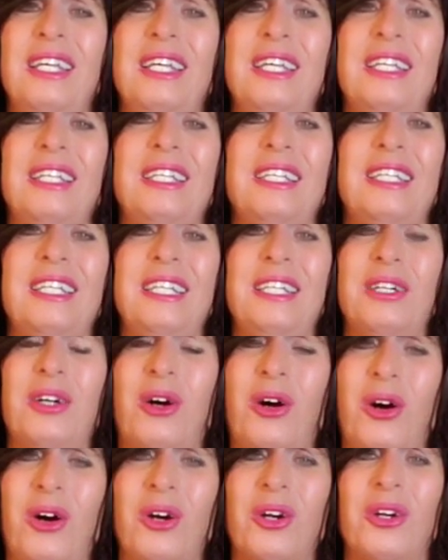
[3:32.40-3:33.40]
in the
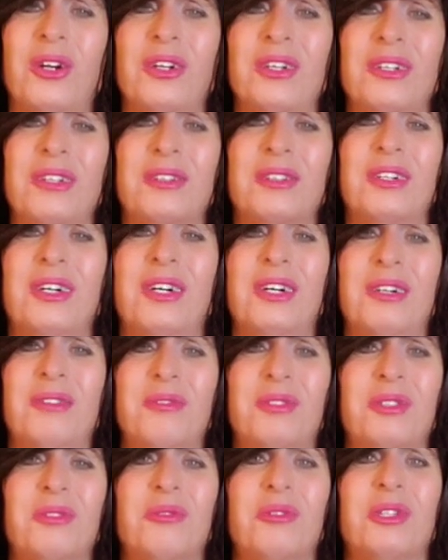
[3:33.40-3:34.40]
heart
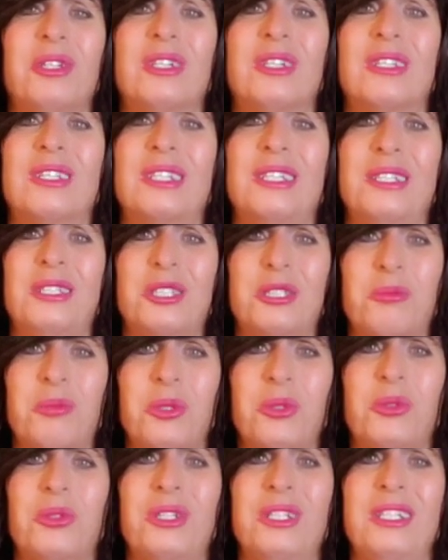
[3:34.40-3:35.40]
of the really
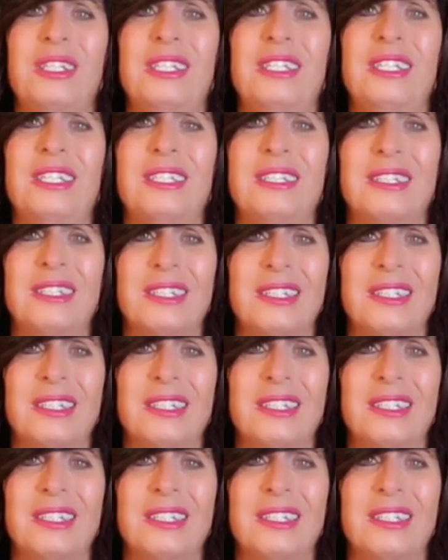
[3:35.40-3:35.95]
spooky,